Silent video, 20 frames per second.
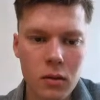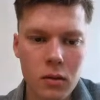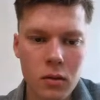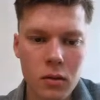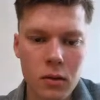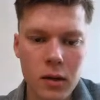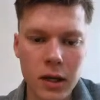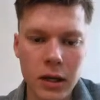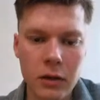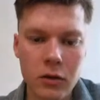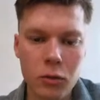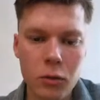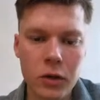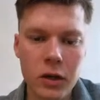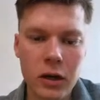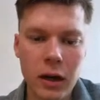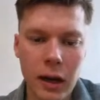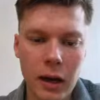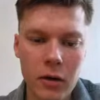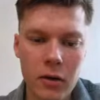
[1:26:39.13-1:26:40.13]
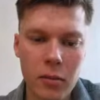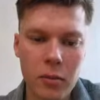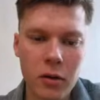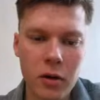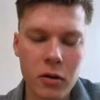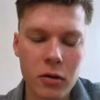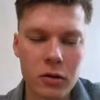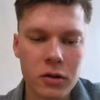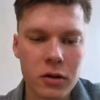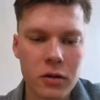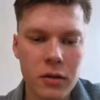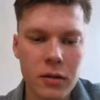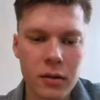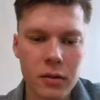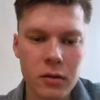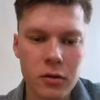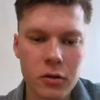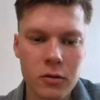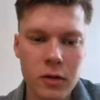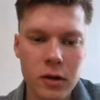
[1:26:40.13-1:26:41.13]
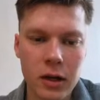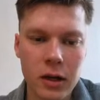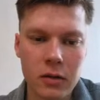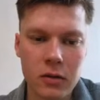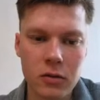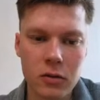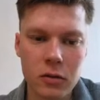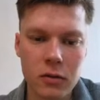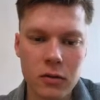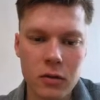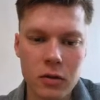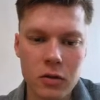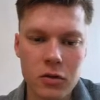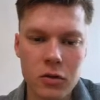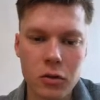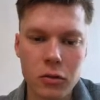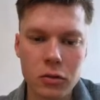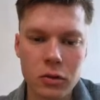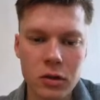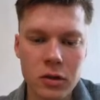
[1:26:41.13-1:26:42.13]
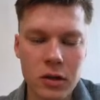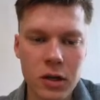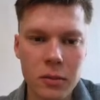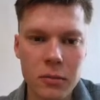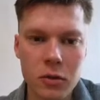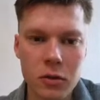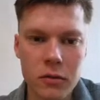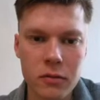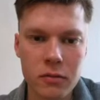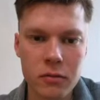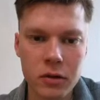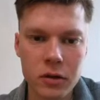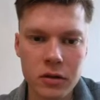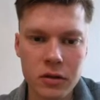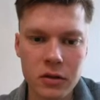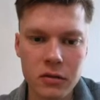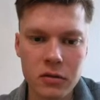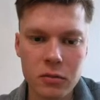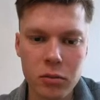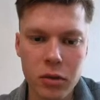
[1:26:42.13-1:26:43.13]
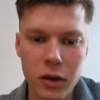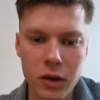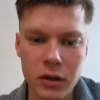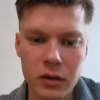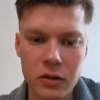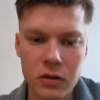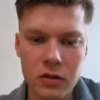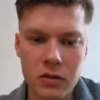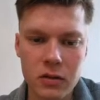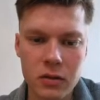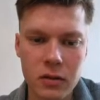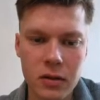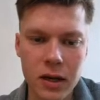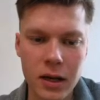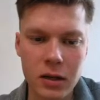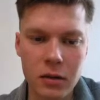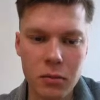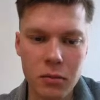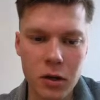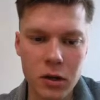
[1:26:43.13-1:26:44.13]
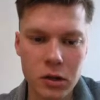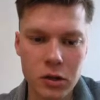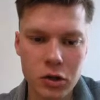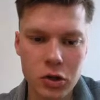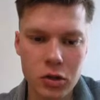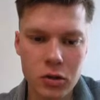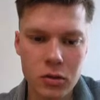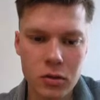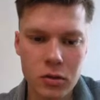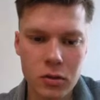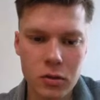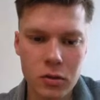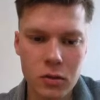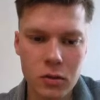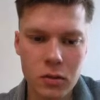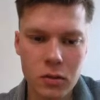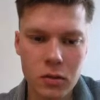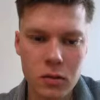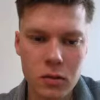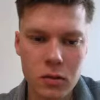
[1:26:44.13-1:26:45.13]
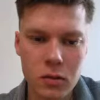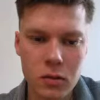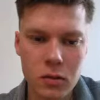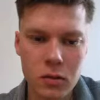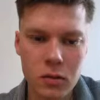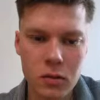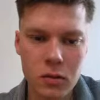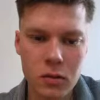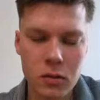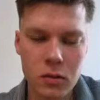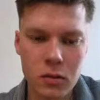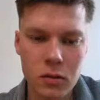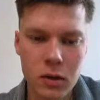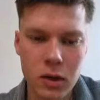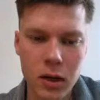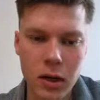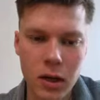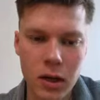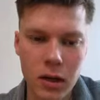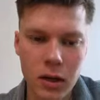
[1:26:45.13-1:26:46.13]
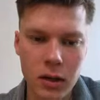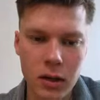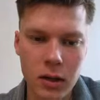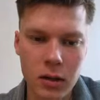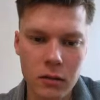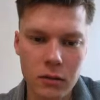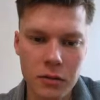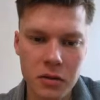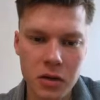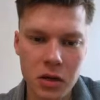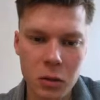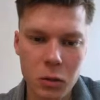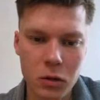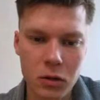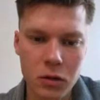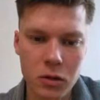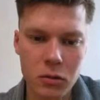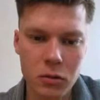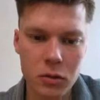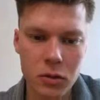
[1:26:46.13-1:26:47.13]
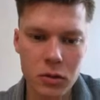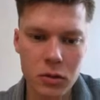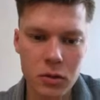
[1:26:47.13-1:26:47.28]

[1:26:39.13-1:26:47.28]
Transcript: Like, do we care about the, like, sort of the total number of received bytes that much? I kind of feel like we don't.